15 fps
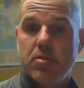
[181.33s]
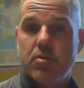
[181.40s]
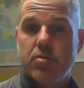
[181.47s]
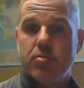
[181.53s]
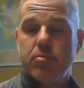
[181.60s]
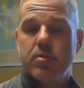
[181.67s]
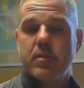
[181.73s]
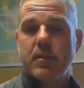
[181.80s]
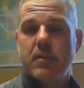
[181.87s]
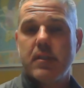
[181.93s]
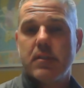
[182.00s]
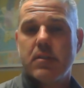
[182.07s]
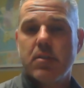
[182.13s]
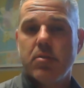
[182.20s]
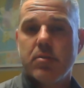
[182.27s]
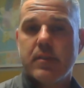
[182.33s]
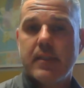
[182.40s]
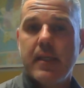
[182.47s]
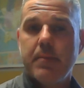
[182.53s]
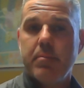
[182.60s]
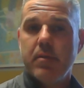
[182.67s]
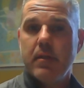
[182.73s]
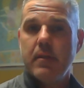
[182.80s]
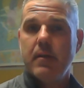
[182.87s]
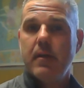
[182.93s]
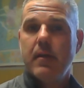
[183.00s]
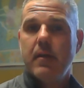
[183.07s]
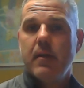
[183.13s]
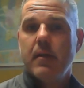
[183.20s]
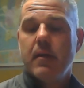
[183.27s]
through statistical sampling.
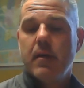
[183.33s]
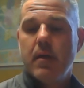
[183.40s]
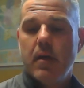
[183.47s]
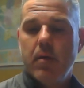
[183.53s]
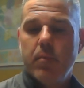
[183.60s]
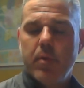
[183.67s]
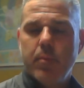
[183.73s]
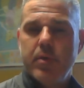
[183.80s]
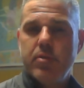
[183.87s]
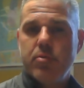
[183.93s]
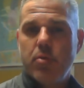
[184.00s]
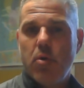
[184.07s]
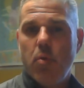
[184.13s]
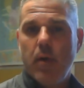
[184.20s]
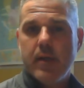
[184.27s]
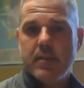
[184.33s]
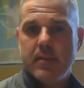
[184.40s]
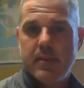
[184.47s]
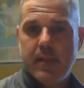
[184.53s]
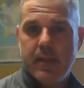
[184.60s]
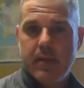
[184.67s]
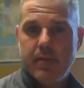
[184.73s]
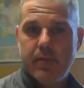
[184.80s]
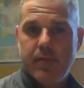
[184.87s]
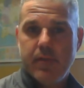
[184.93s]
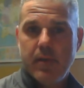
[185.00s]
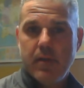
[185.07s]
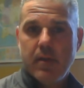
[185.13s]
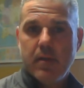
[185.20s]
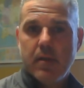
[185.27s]
When we do quantitative
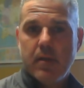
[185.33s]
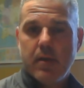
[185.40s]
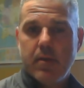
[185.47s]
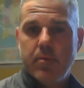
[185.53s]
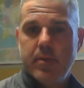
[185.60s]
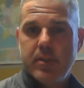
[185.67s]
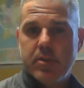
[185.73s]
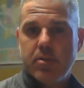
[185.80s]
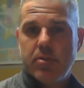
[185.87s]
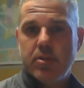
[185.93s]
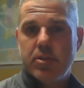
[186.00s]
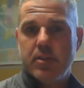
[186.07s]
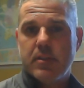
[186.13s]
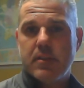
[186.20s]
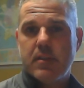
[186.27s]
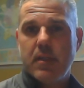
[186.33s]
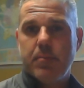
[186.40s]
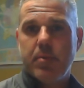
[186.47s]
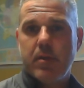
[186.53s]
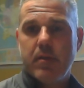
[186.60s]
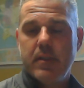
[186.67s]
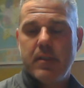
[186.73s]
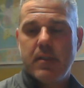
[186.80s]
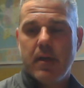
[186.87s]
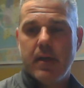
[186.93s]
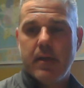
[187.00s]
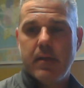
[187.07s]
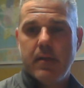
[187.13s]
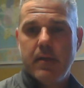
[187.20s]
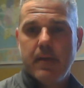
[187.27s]
research, it's typically
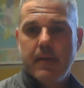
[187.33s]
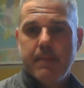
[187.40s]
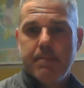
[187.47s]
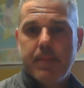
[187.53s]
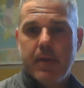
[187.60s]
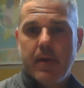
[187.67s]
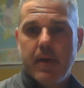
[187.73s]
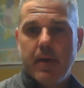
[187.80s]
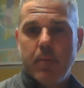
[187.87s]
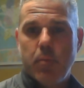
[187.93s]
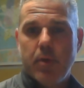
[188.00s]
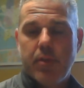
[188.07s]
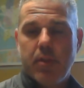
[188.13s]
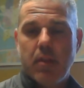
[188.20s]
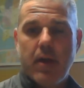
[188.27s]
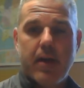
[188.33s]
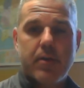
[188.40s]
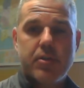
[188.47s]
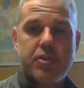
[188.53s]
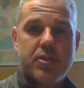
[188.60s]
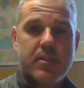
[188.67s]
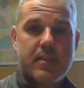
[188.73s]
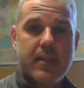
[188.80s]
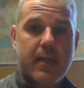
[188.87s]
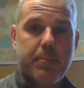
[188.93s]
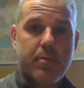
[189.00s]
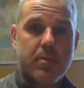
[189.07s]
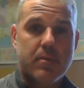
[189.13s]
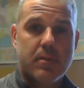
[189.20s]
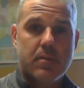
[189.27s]
done with large
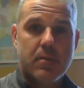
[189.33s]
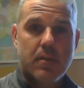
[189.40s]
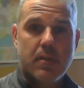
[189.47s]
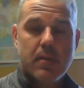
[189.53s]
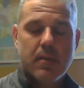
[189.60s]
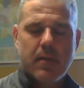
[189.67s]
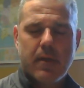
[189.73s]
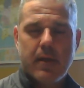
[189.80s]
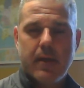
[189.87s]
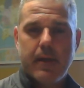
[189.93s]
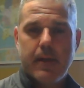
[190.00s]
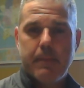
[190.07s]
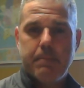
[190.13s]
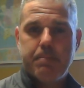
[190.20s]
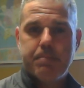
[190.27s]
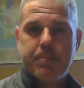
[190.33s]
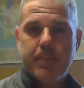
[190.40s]
samples and